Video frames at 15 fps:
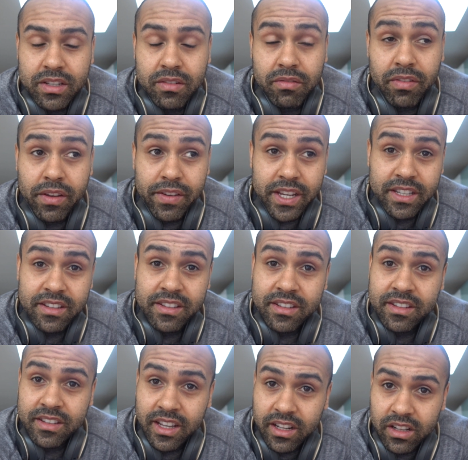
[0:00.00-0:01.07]
Vivienne's
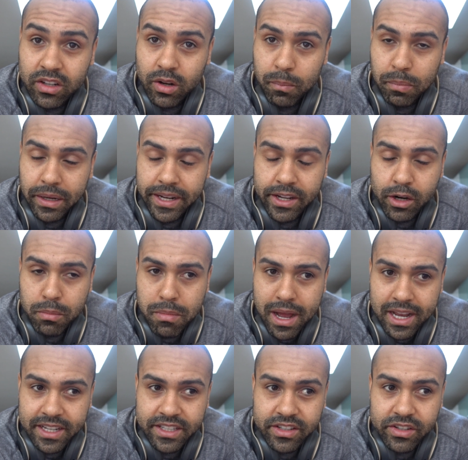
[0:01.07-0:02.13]
still completing her
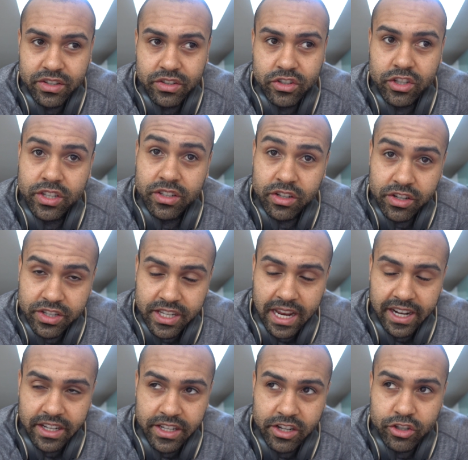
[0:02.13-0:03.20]
master's, she's in her
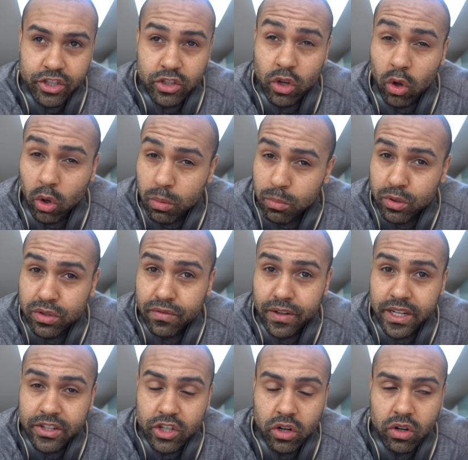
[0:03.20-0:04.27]
second year, she's almost
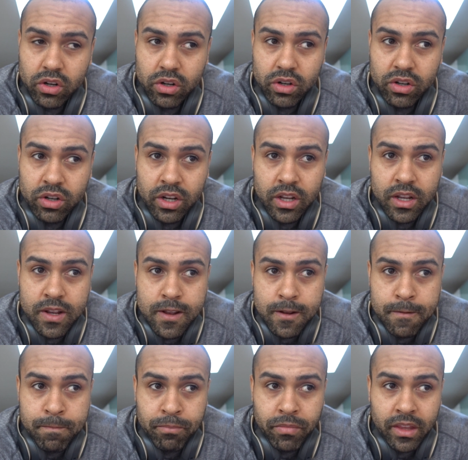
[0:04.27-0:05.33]
finished her
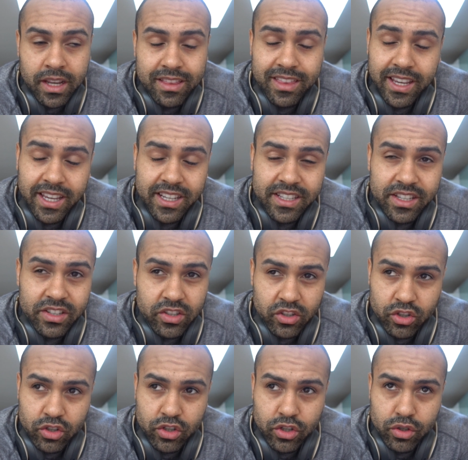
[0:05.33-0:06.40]
thesis
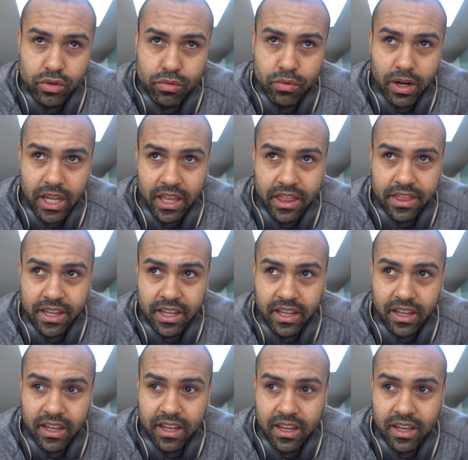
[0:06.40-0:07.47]
is due, I think,
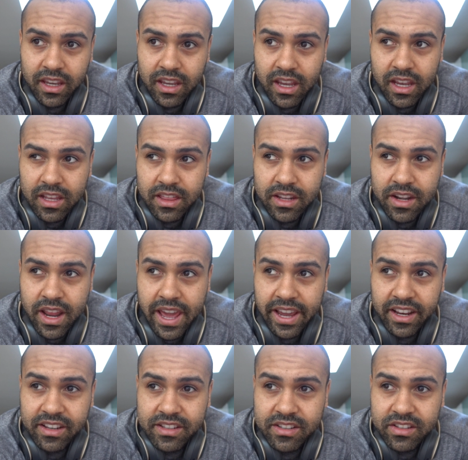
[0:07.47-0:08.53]
in the
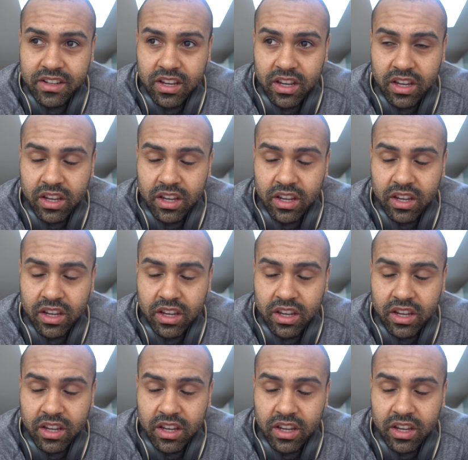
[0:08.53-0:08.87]
next